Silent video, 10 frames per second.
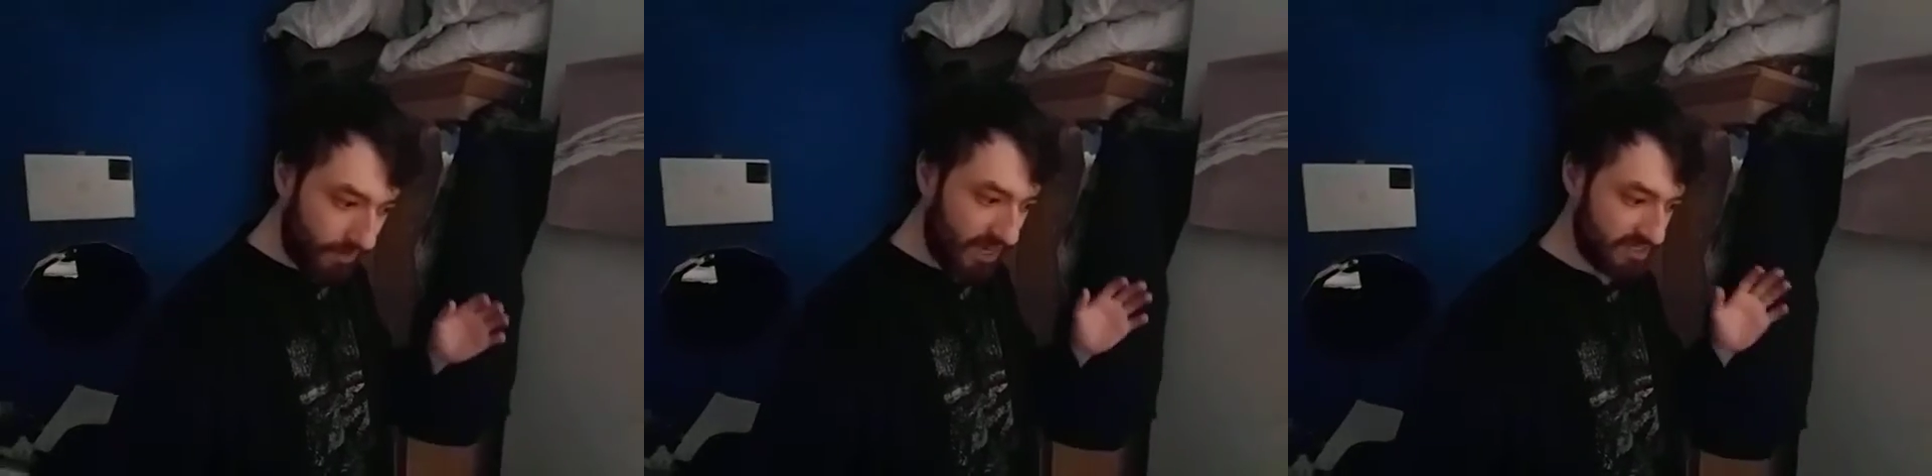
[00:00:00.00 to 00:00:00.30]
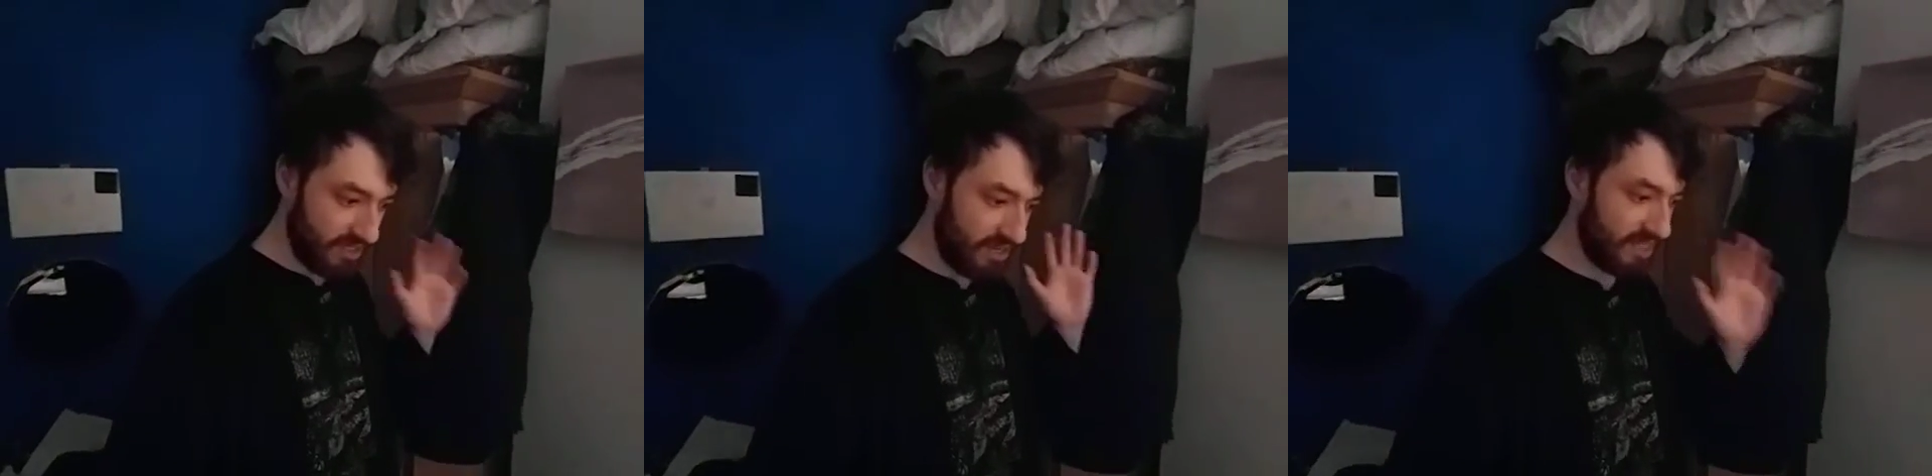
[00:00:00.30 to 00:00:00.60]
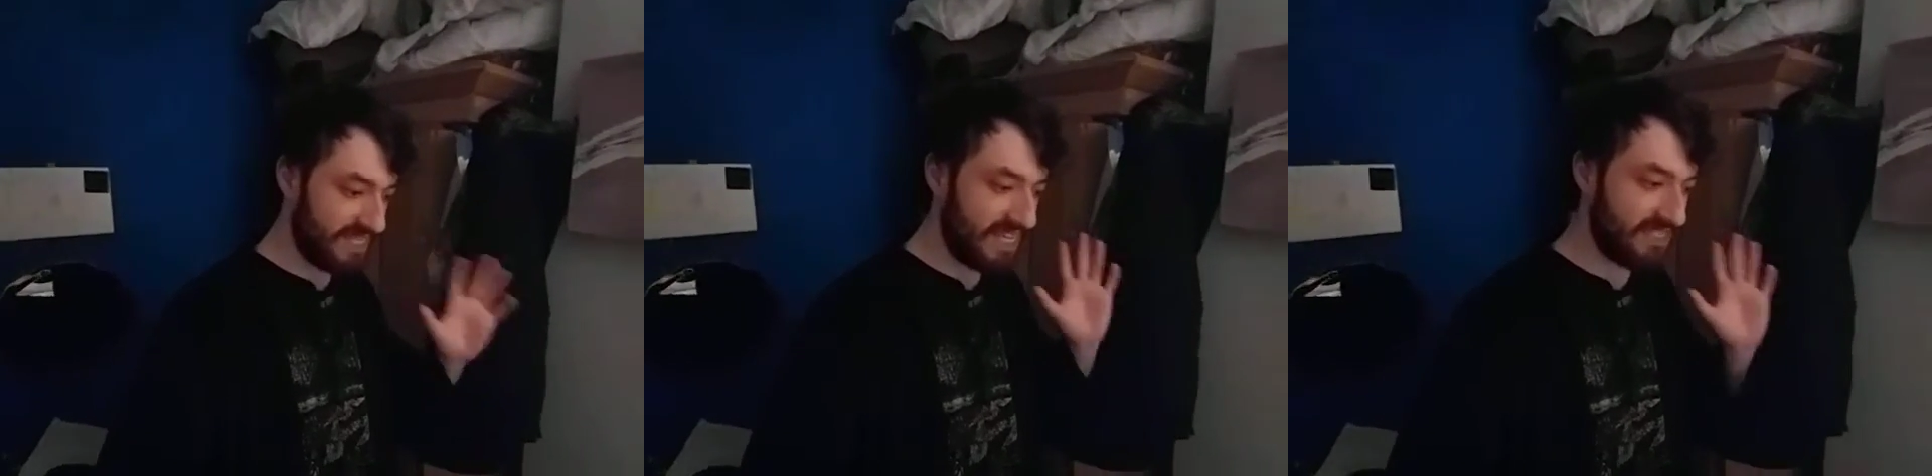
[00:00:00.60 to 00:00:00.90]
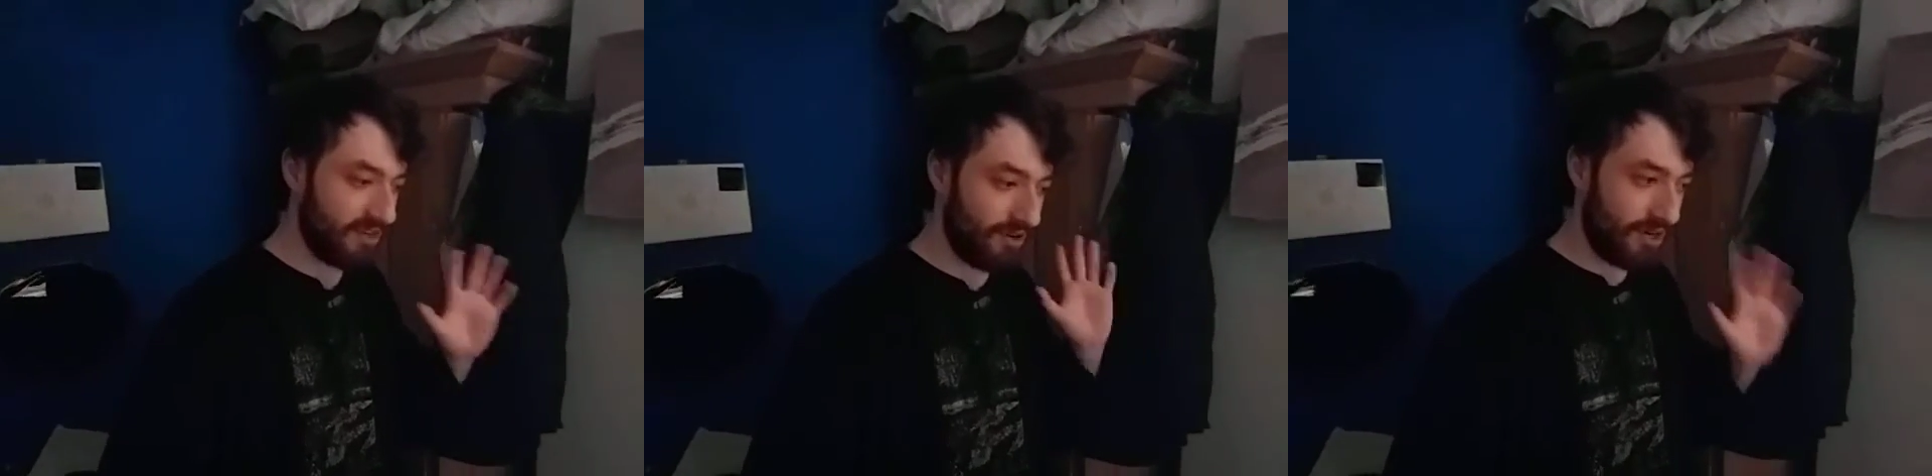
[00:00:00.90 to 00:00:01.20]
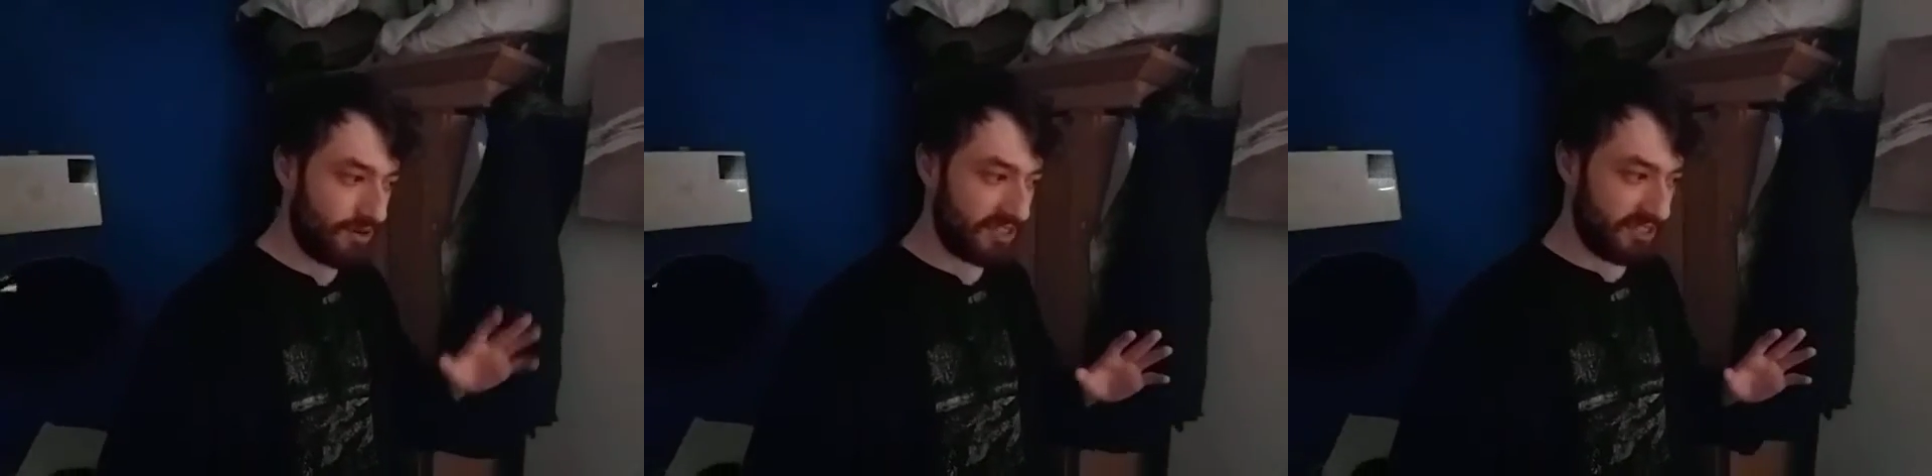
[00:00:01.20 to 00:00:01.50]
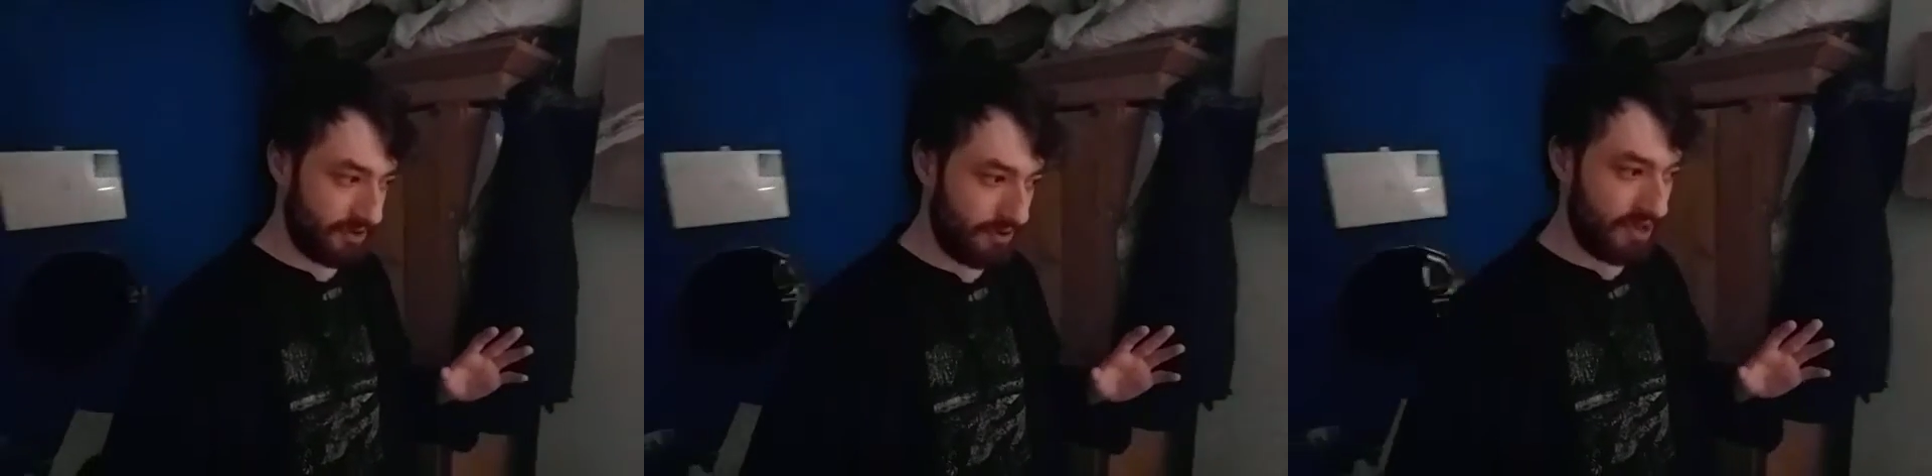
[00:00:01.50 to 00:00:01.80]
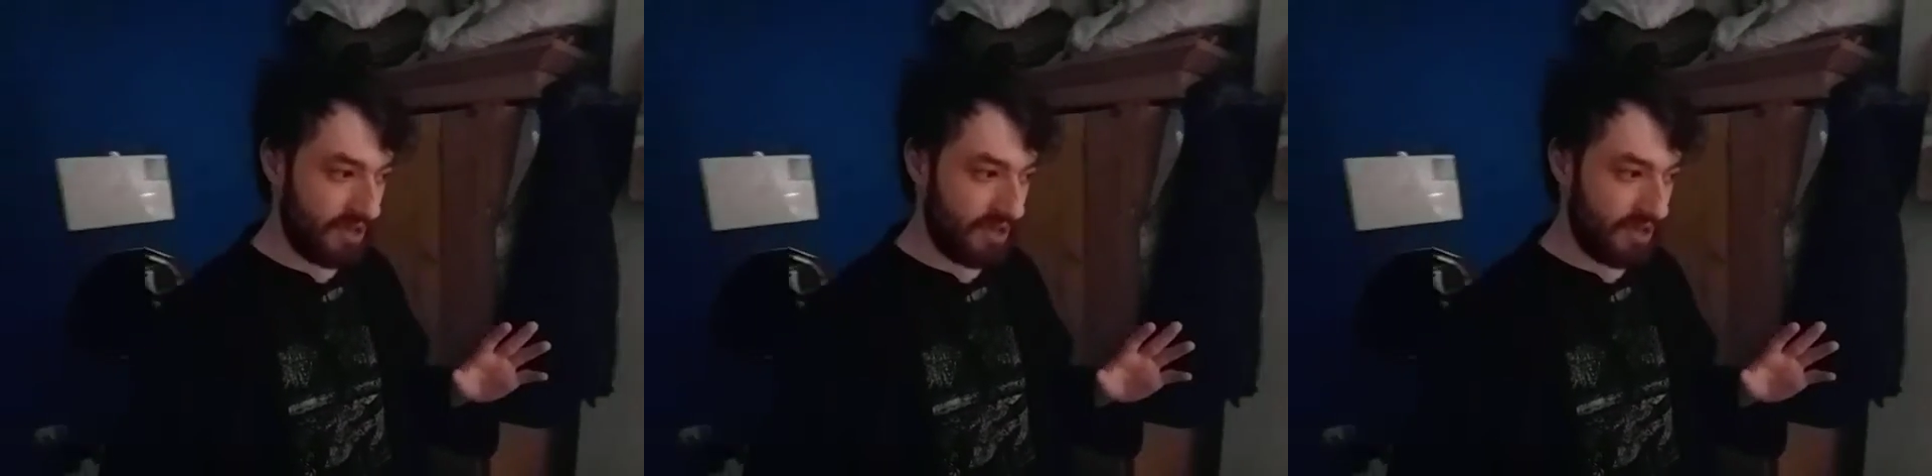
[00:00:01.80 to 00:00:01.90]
so that the T's don't notice you.